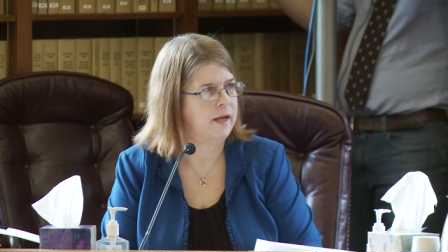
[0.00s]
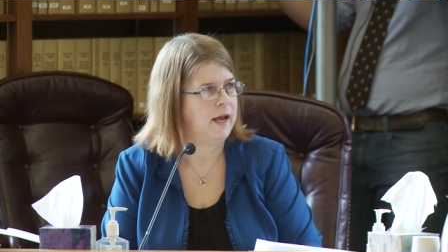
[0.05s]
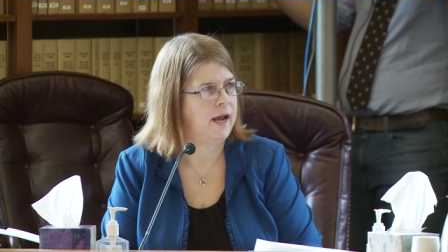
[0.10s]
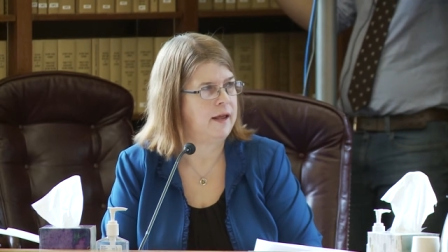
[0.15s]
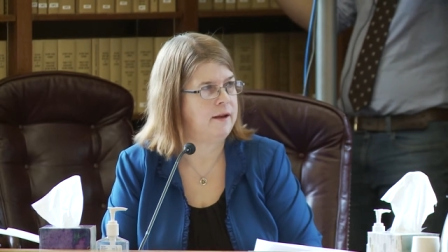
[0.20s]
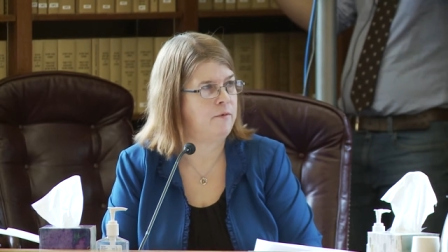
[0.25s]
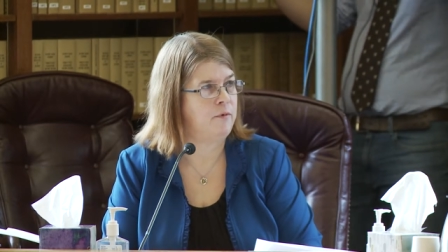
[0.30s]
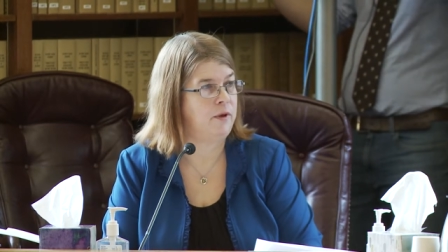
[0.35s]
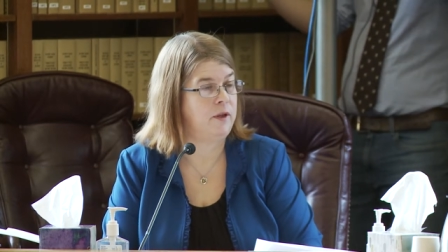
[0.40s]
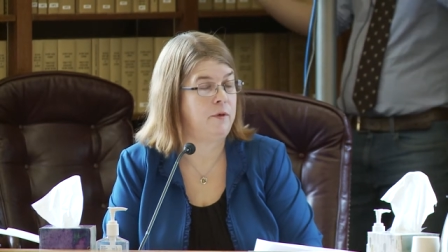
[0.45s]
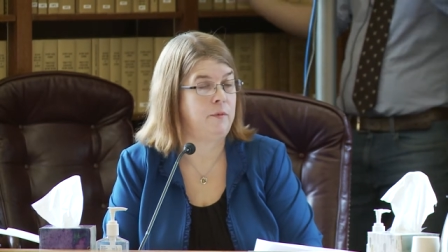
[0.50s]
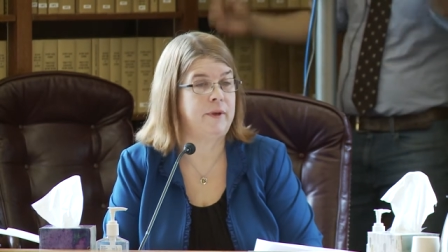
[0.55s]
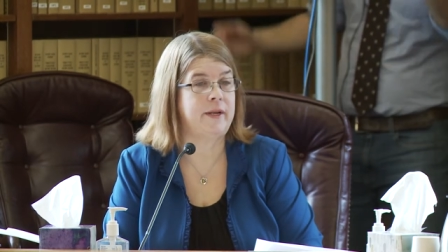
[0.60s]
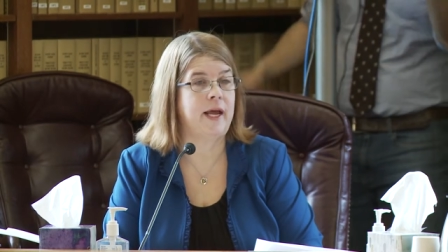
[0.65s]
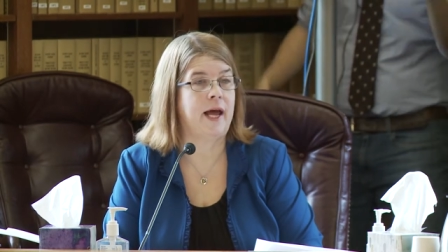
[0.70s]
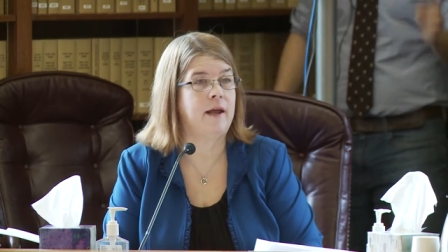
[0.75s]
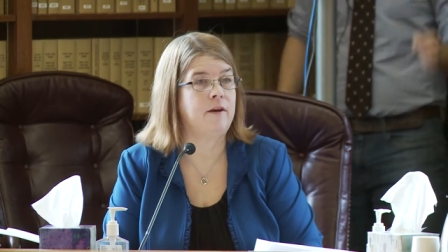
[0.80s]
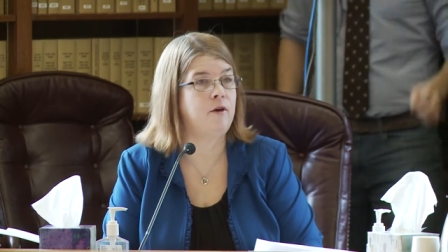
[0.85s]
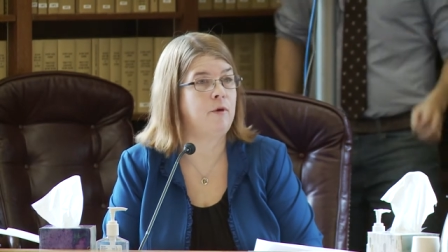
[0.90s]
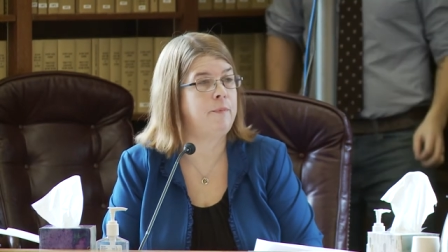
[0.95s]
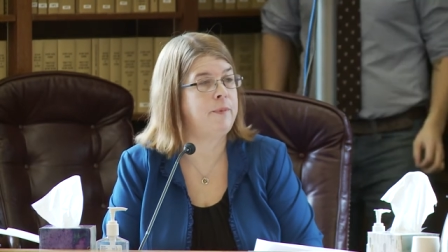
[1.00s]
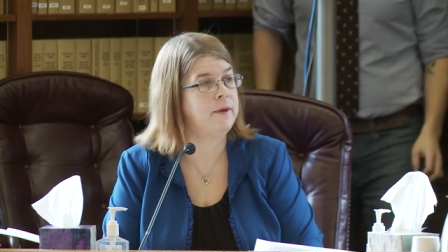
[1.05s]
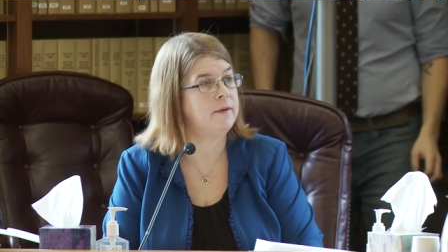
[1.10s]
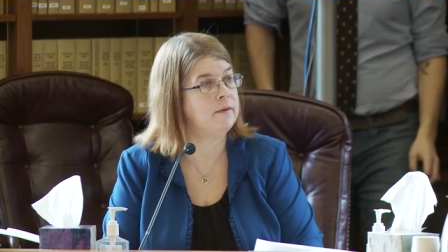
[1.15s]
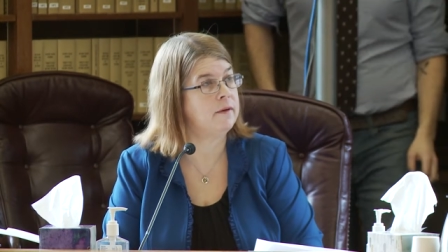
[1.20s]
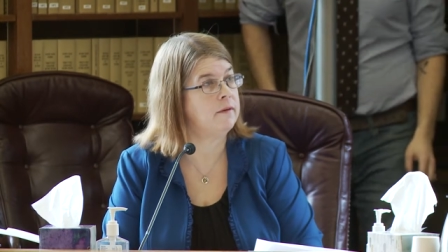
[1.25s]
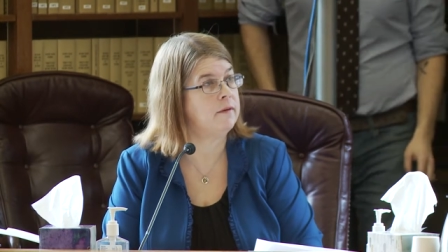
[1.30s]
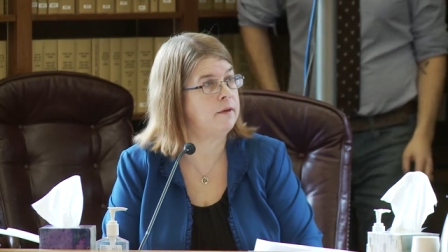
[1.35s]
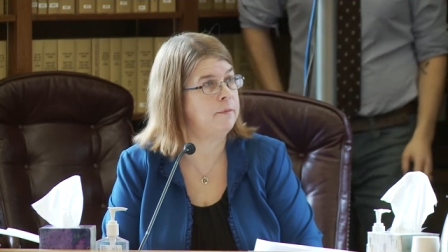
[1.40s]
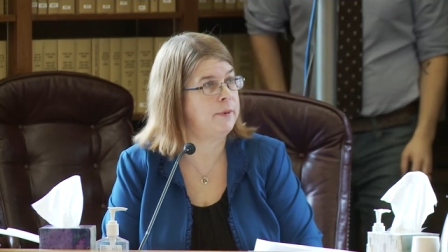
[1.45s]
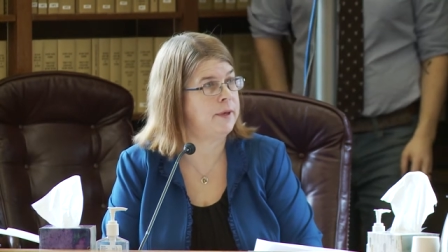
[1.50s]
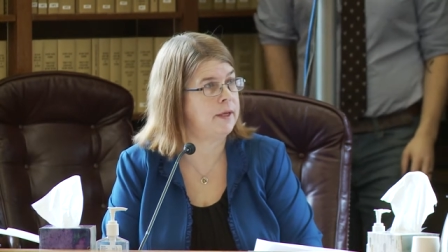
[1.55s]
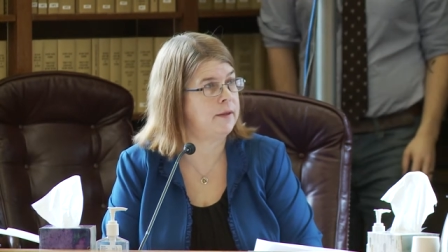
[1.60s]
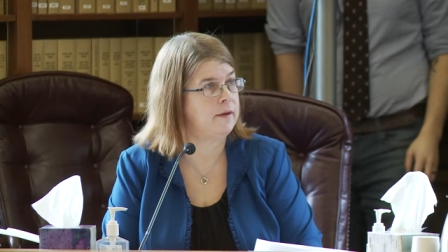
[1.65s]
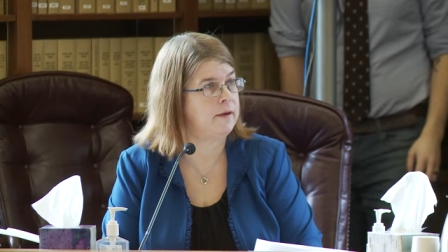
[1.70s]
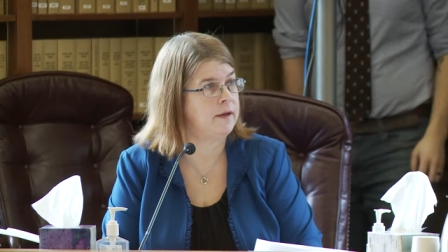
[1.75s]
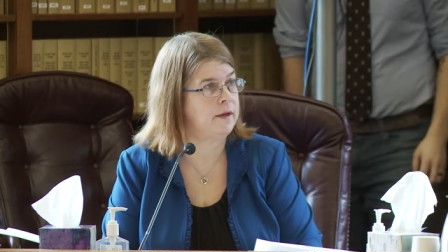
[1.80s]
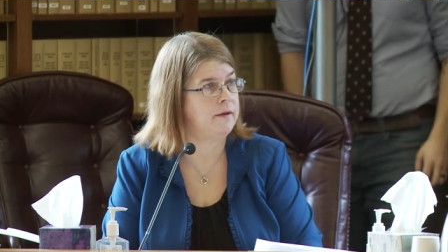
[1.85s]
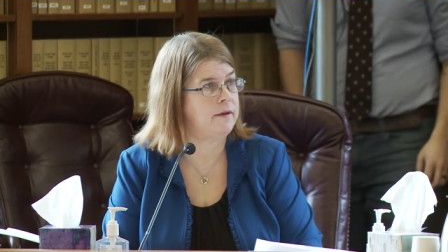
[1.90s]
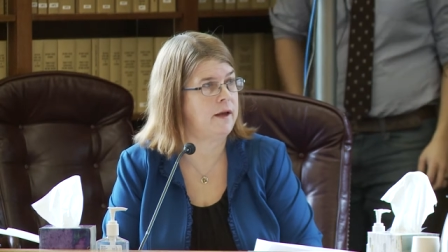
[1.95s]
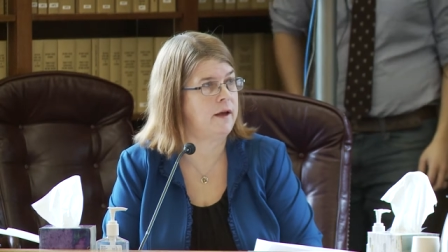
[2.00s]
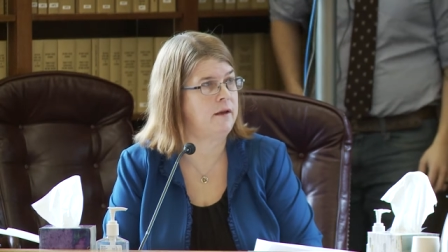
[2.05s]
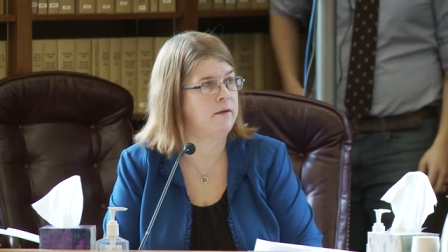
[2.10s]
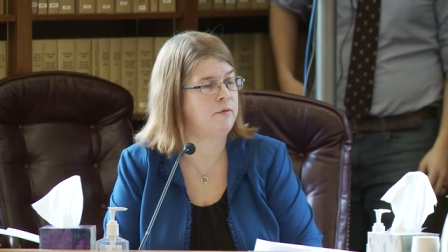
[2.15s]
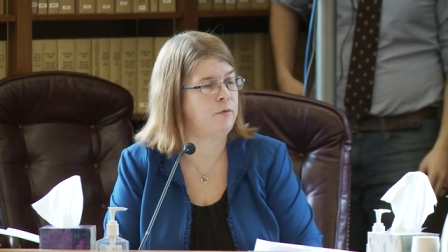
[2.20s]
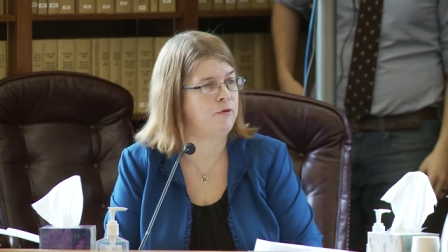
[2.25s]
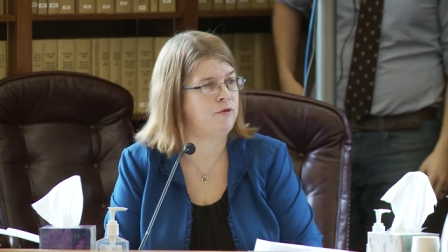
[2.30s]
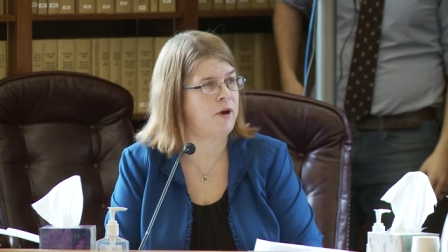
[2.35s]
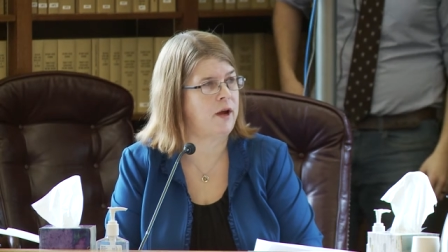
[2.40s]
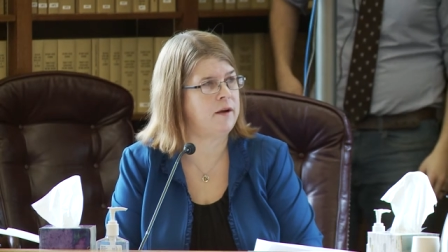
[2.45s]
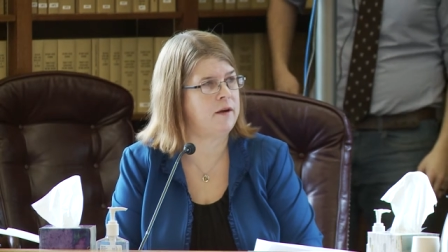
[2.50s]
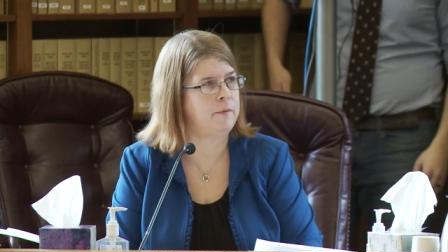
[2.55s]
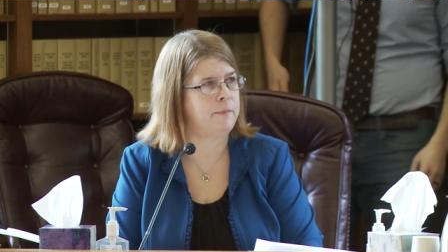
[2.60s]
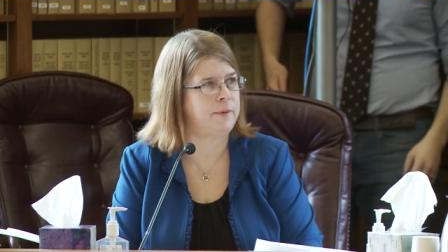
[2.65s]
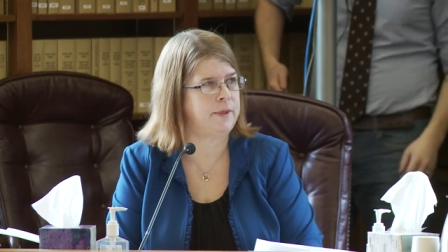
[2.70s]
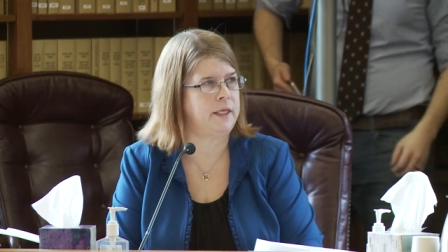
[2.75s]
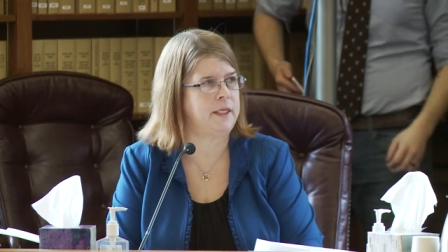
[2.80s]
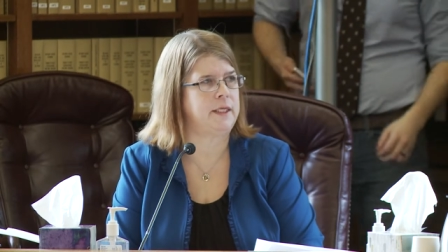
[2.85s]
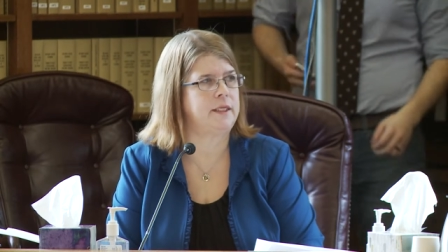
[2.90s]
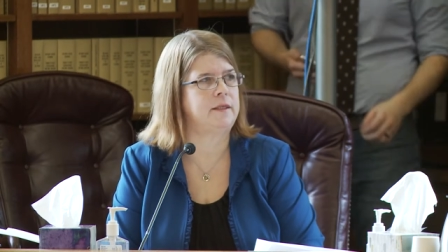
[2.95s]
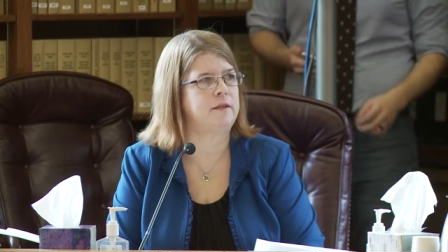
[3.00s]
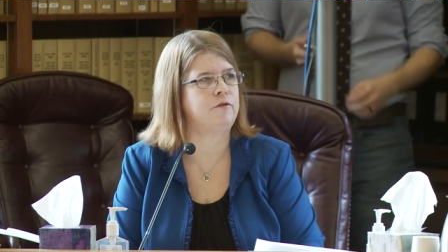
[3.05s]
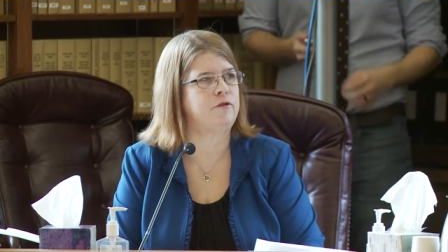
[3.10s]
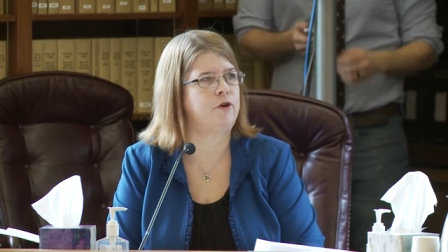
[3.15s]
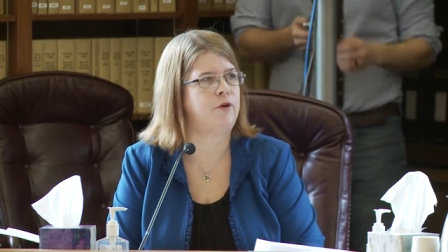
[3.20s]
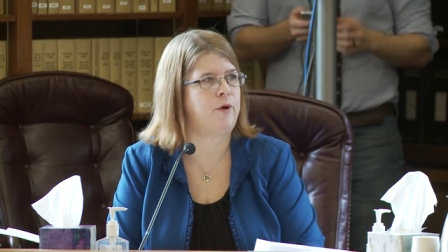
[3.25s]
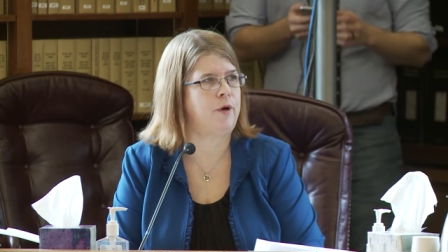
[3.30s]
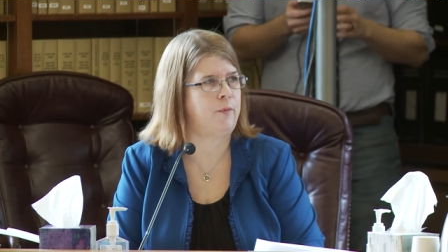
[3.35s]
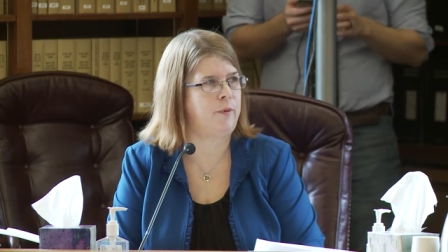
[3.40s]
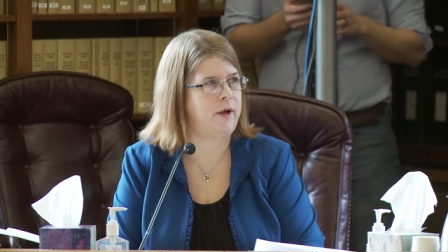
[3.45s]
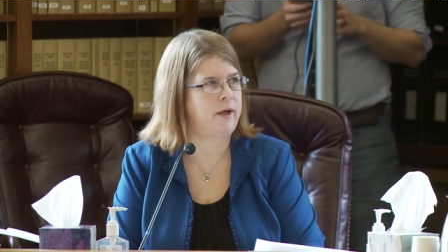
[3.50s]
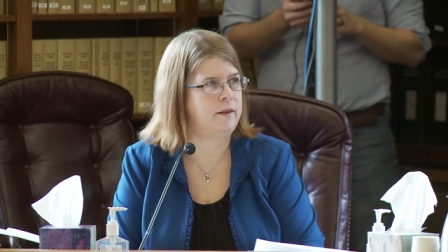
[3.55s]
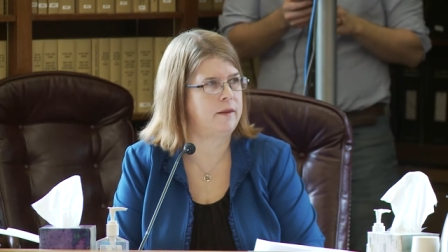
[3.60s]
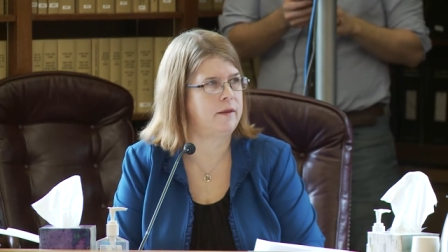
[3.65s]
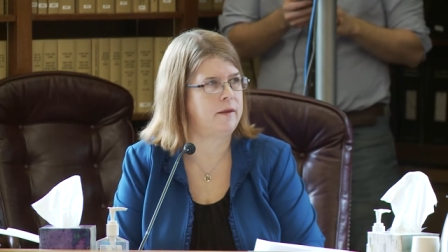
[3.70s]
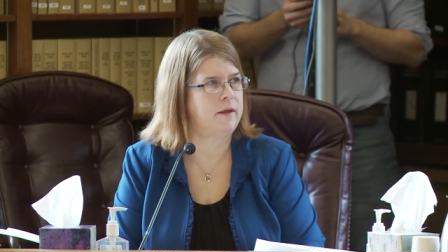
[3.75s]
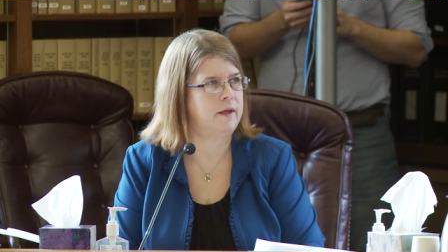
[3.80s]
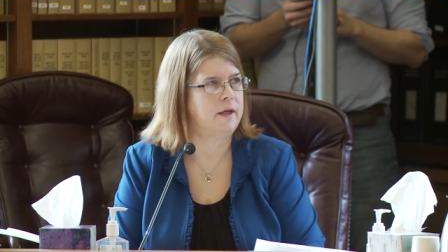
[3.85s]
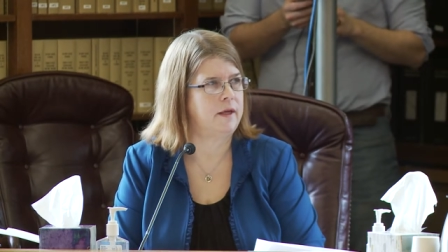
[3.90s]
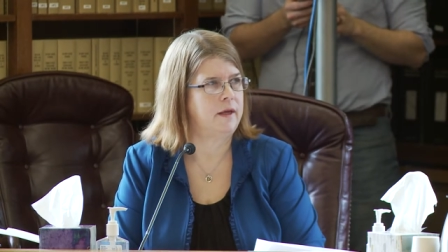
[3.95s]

And really, we had no business to be in the details, which I completely disagree with.